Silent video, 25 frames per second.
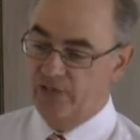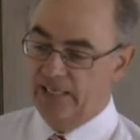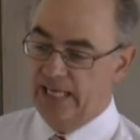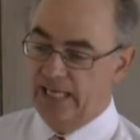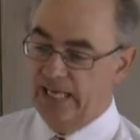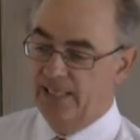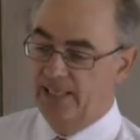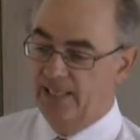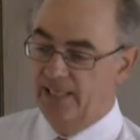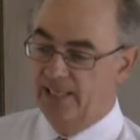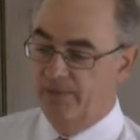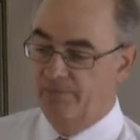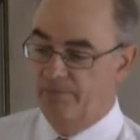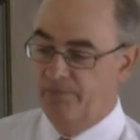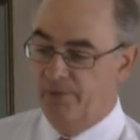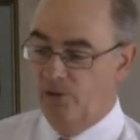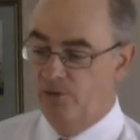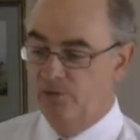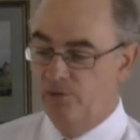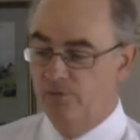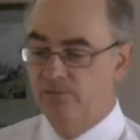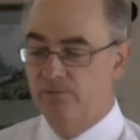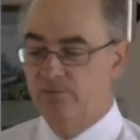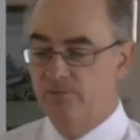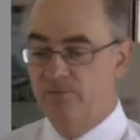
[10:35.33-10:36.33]
Galilean boat,
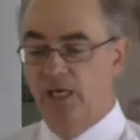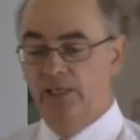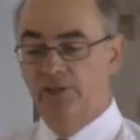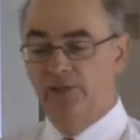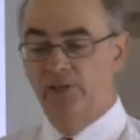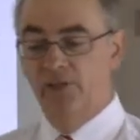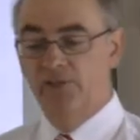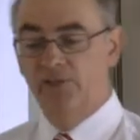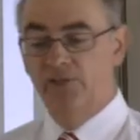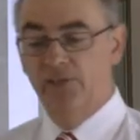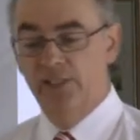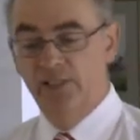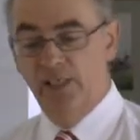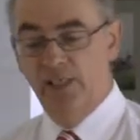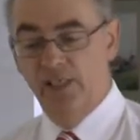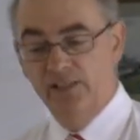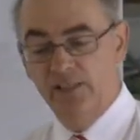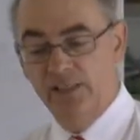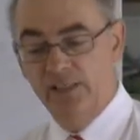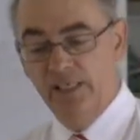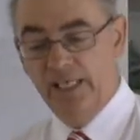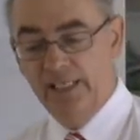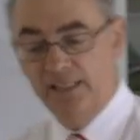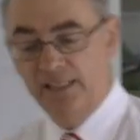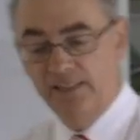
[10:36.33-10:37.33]
unearthed in
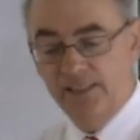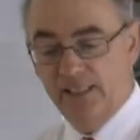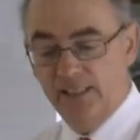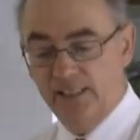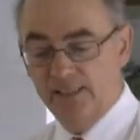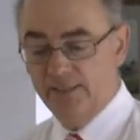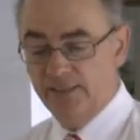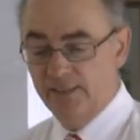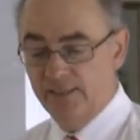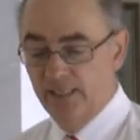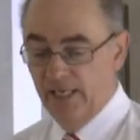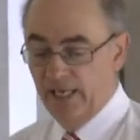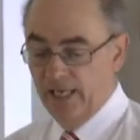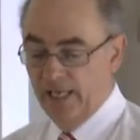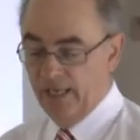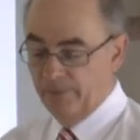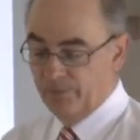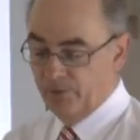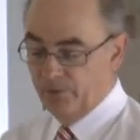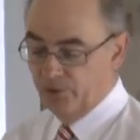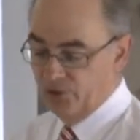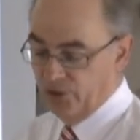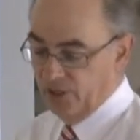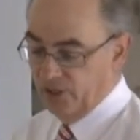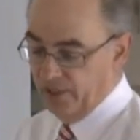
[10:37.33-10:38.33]
1986,
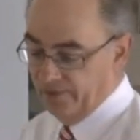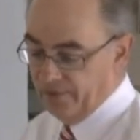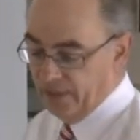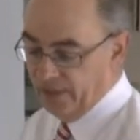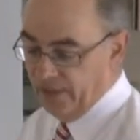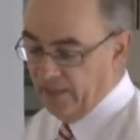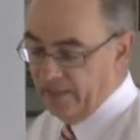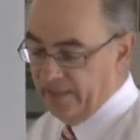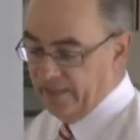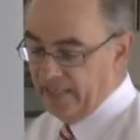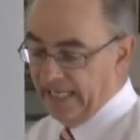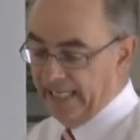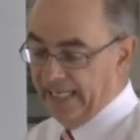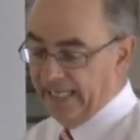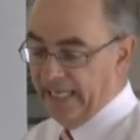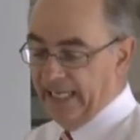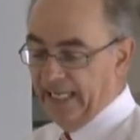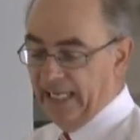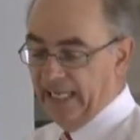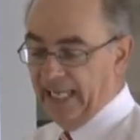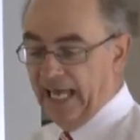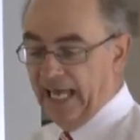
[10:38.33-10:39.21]
preserved in the Yigal